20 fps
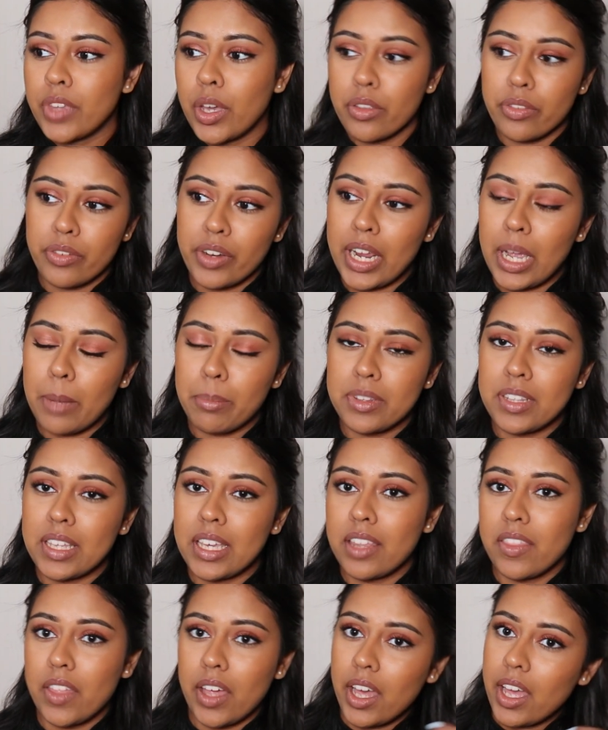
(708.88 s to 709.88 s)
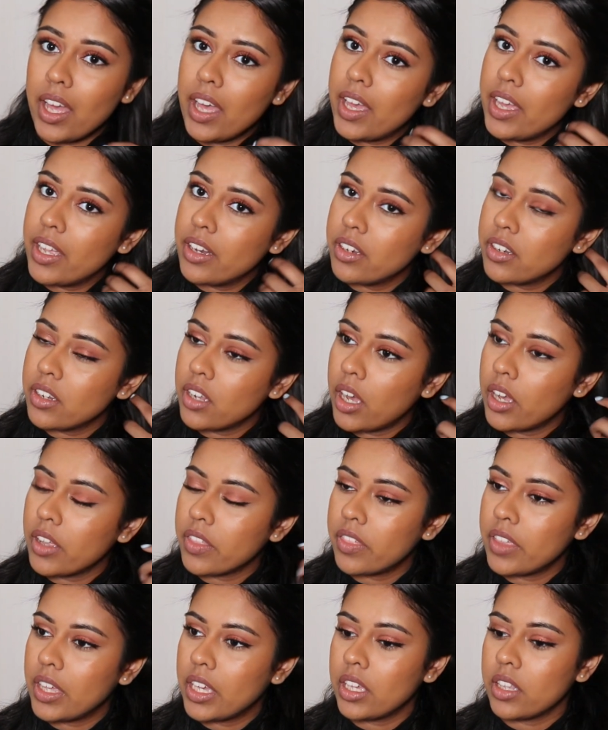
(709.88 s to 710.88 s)
I was very happy to hear that. And I
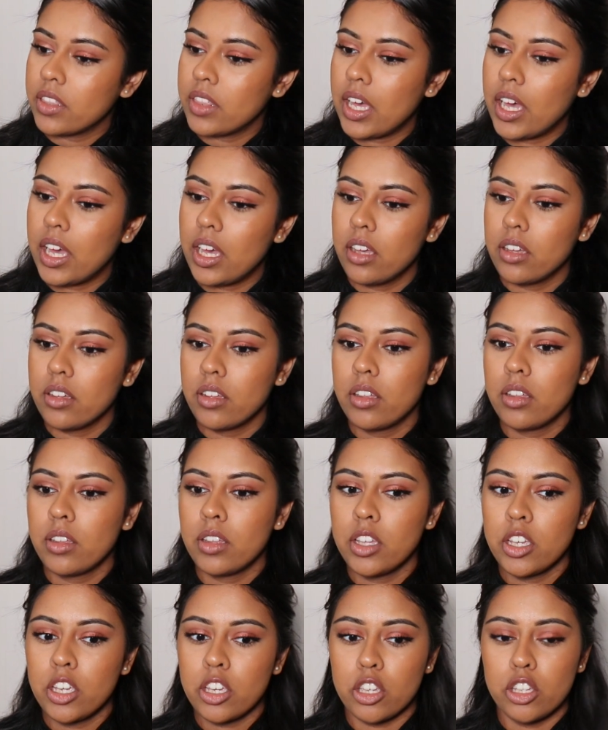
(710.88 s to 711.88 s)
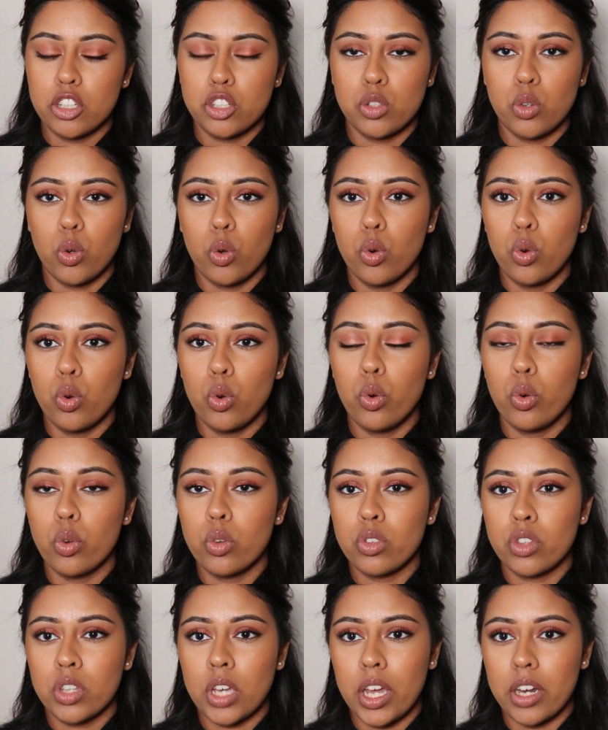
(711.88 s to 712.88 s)
think that you should all
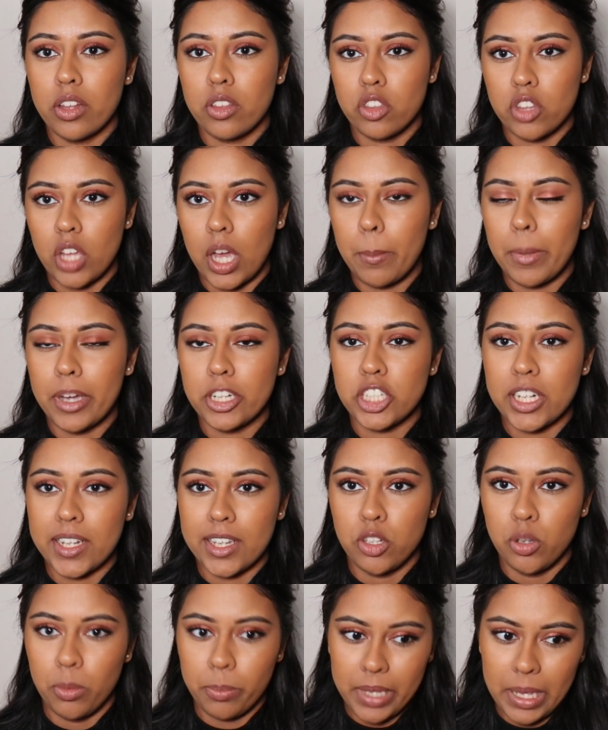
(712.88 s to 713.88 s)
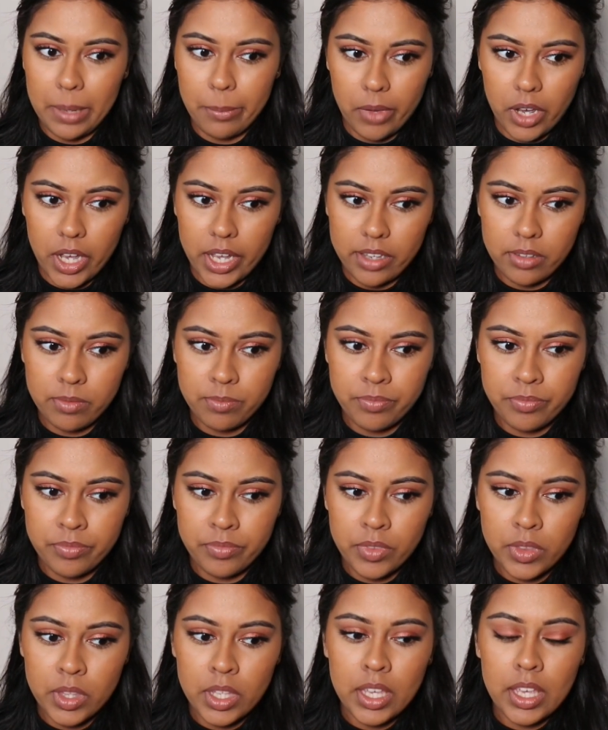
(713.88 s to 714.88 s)
kind of start by checking your BMI.
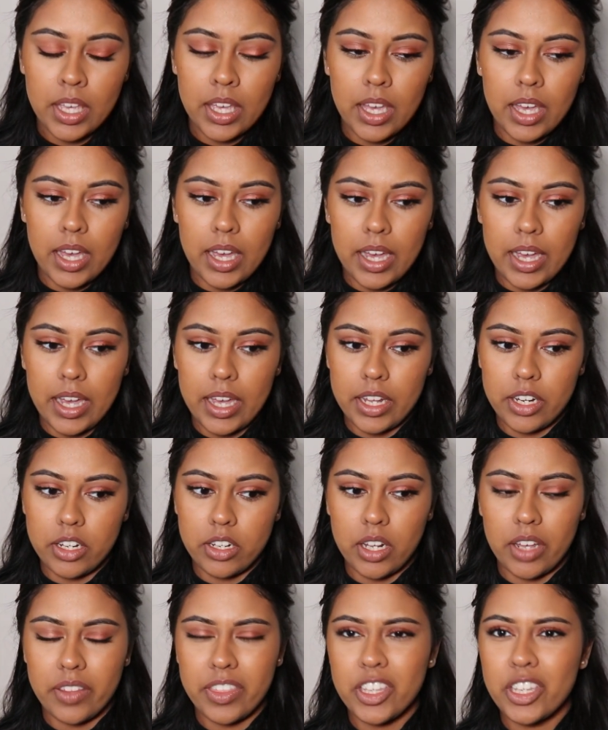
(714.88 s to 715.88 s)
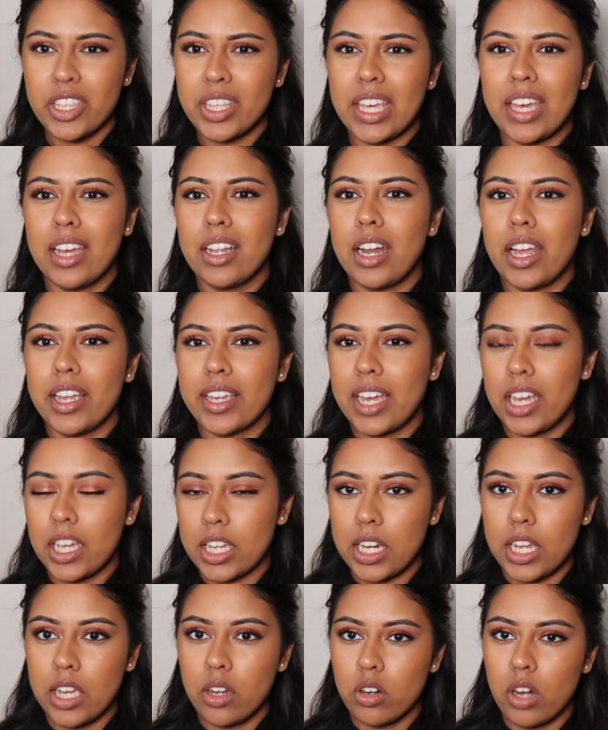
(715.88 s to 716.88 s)
And I think you can get, like,
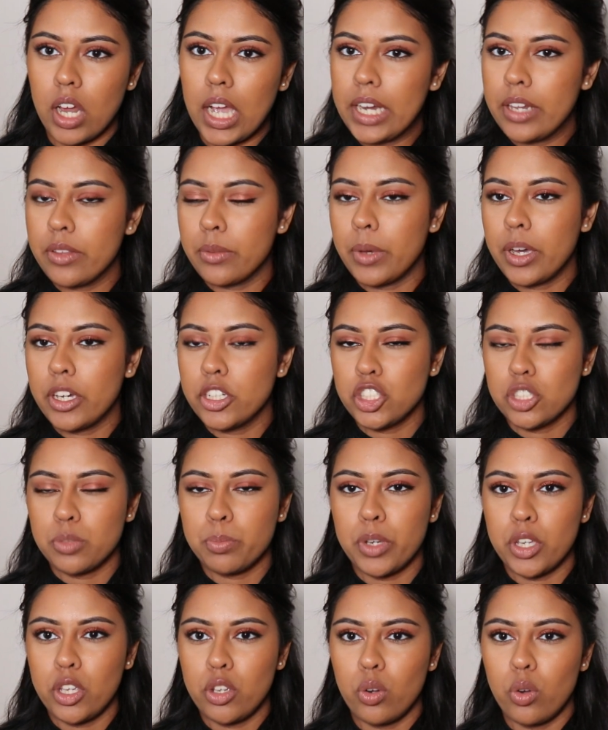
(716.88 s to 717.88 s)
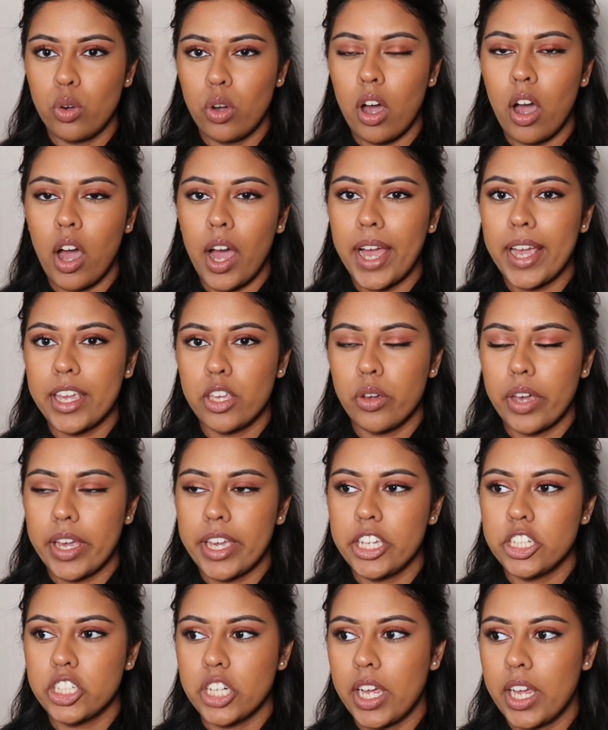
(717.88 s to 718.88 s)
calculate online as well. Just put your height, your
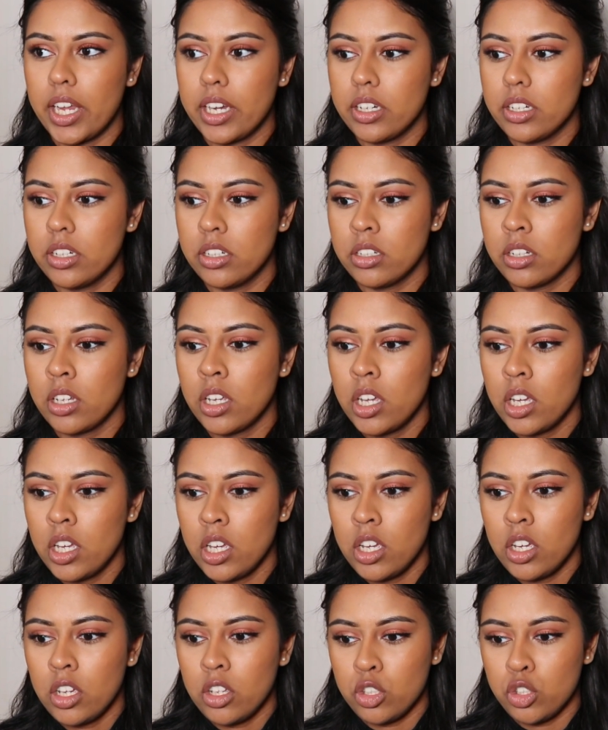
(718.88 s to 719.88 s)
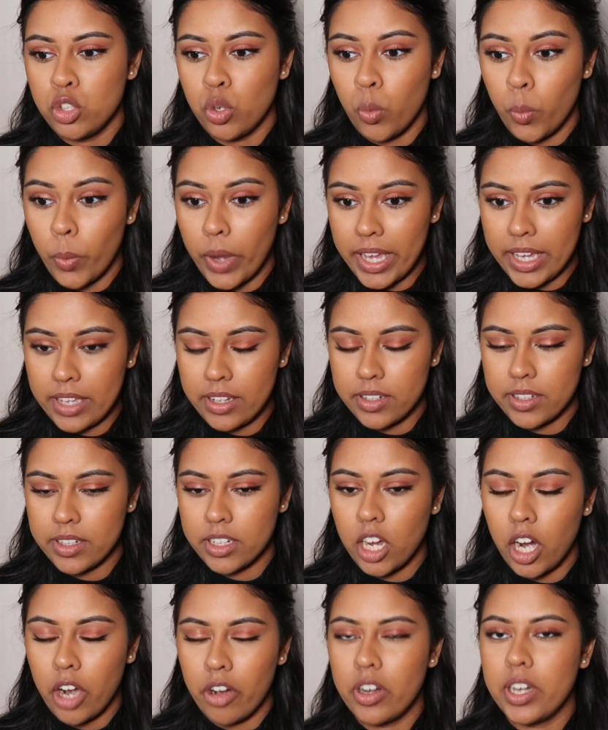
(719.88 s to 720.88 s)
age, and your weight
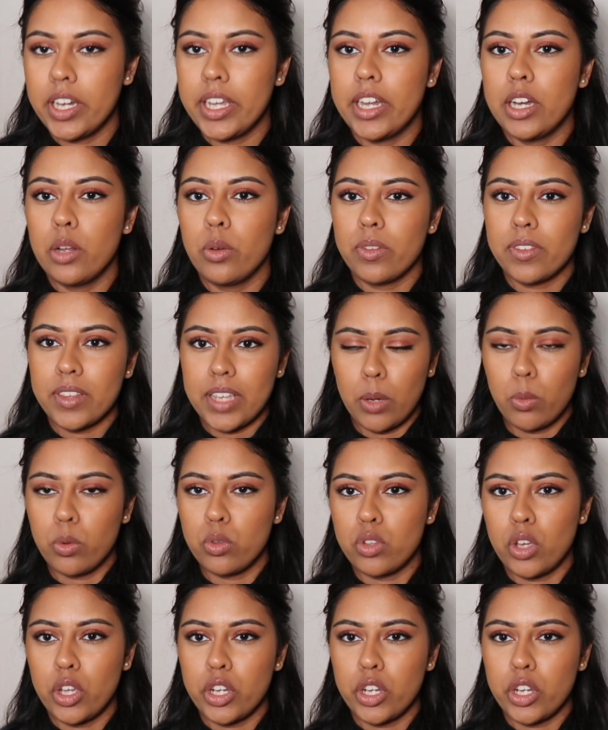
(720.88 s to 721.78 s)
currently, and it will say what